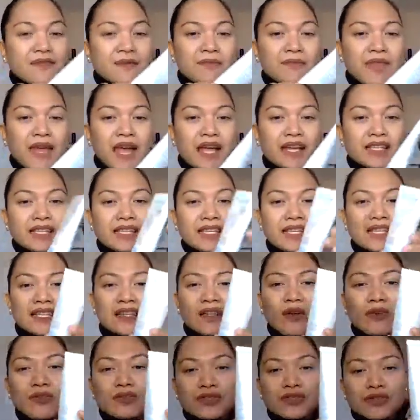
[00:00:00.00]
that, it
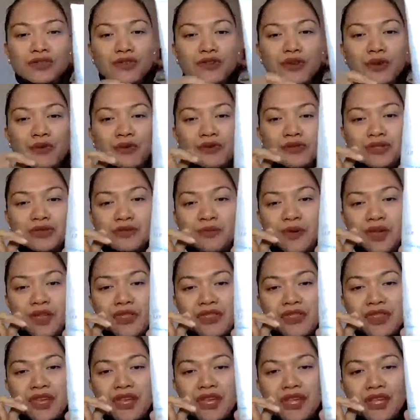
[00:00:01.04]
also goes
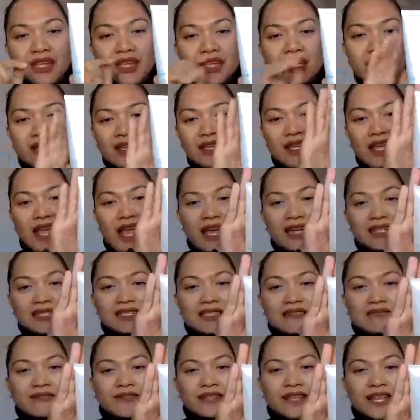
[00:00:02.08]
with the
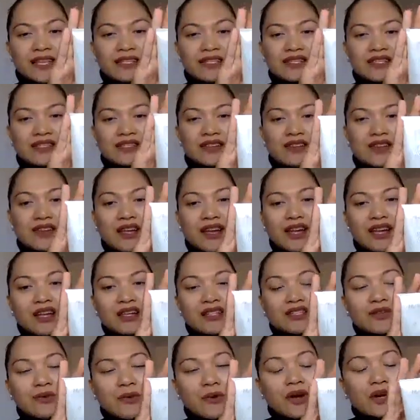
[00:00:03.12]
active cleanser.
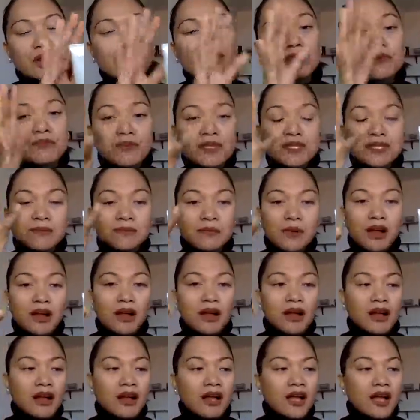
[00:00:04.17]
So our
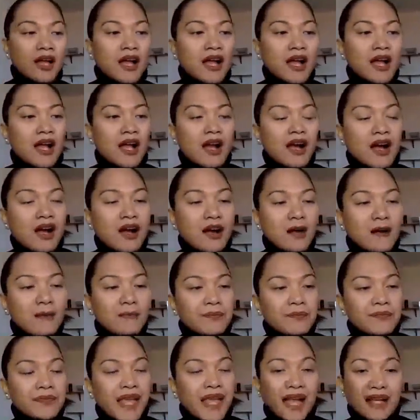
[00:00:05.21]
LumiSpa
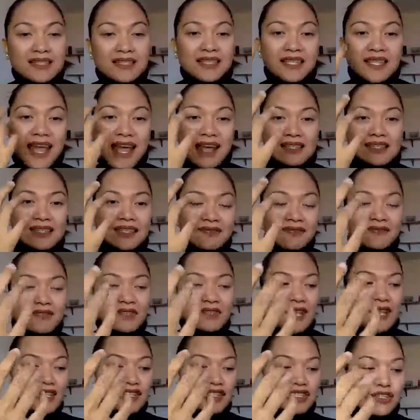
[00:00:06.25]
has an active
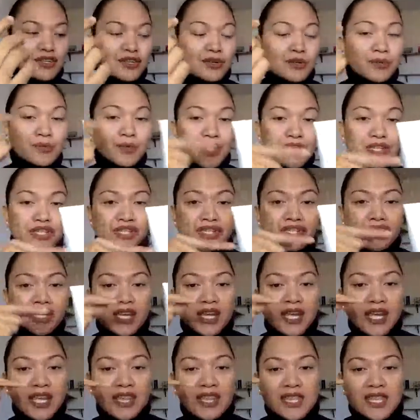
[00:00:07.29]
cleanser, which
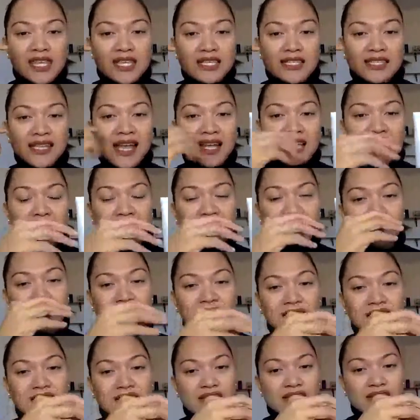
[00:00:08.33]
in this active
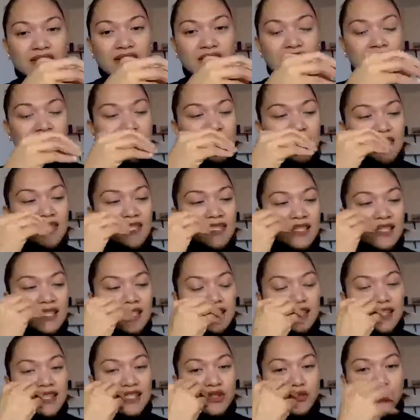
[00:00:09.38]
cleanser, it
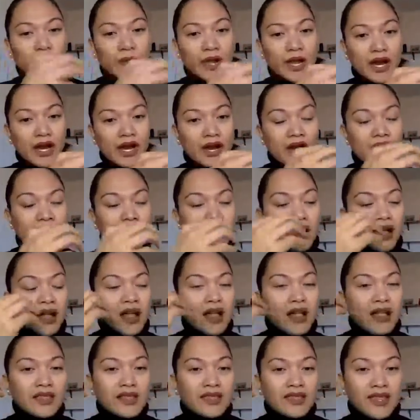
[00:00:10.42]
is where
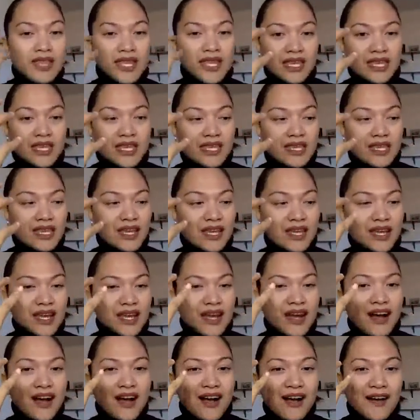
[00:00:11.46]
the
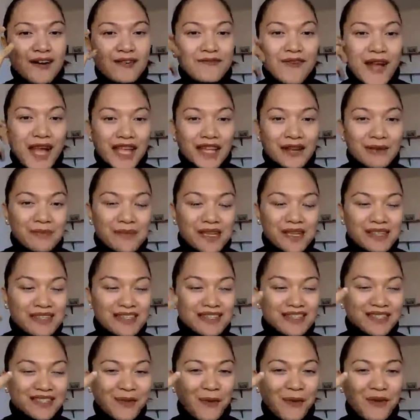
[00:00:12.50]

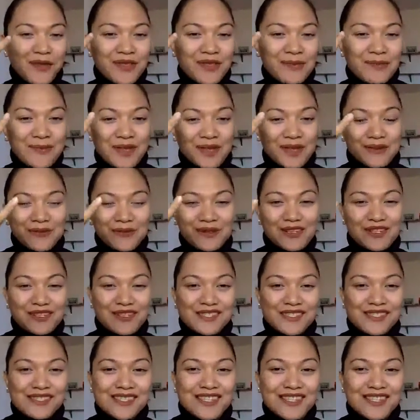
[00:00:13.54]
vitamins or the
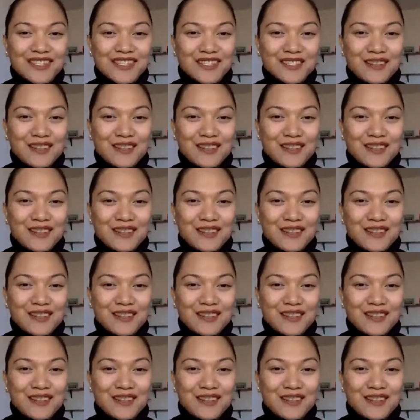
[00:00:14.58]
minerals that